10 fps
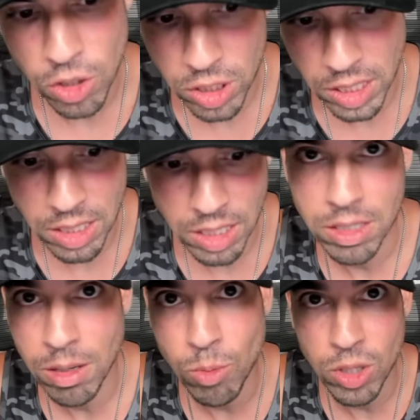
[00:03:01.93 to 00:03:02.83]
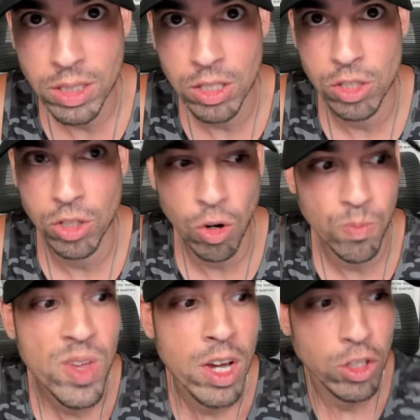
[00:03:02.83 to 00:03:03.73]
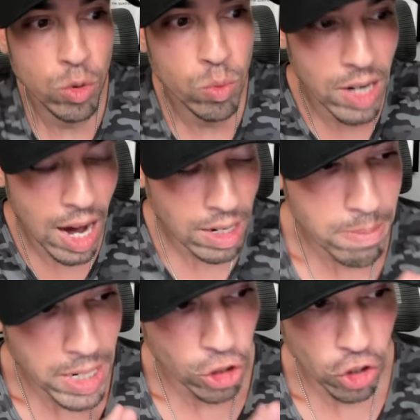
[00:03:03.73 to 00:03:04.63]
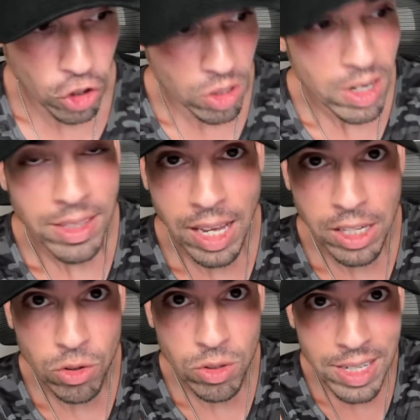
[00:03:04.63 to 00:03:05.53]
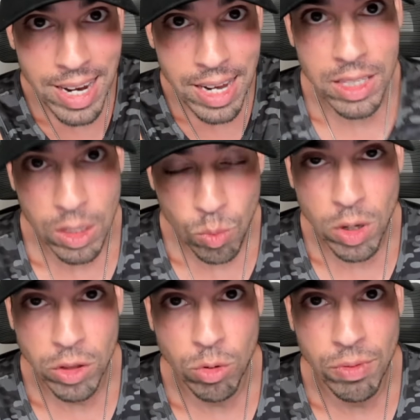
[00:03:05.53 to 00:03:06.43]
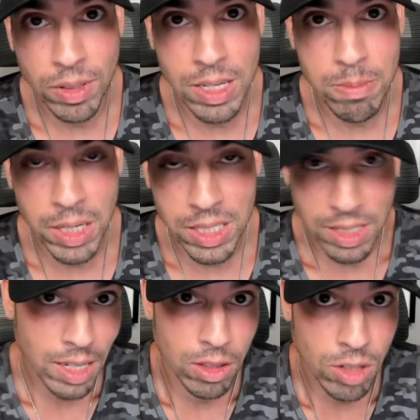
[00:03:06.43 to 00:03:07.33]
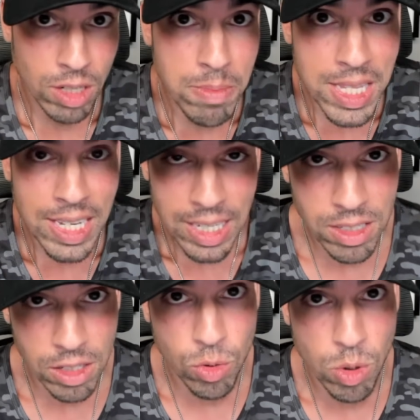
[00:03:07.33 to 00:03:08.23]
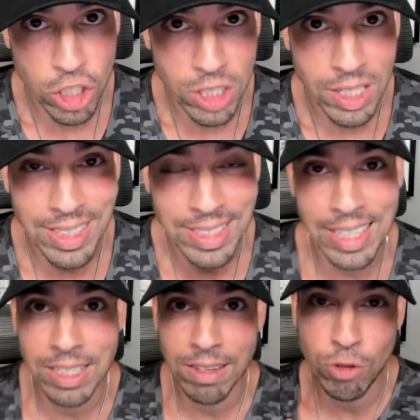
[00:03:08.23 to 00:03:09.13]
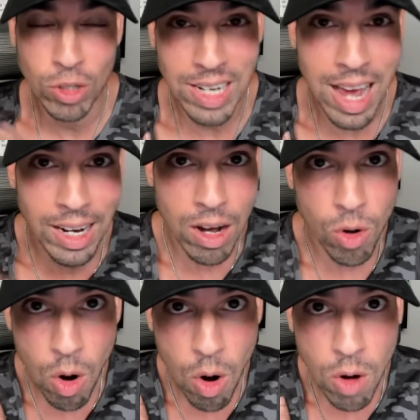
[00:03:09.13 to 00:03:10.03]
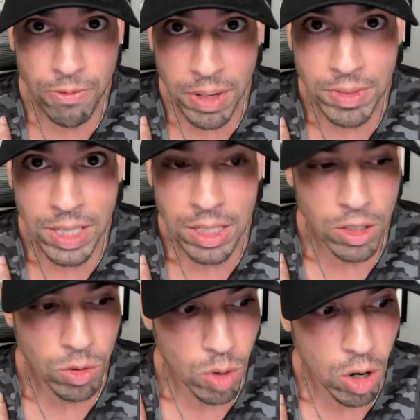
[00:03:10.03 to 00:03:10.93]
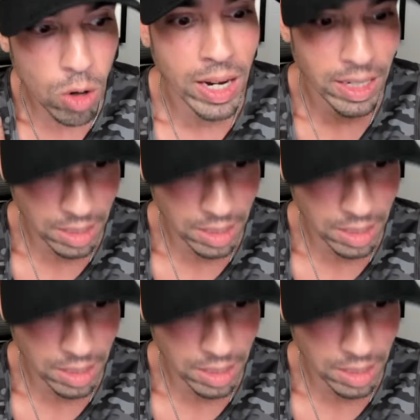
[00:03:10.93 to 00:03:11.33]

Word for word: or 16 somewhere in this zone, you got to make sure that you're nailing 1 through 15 because again, they're going to be the easiest questions on the test and if you can knock out all 15 in a row and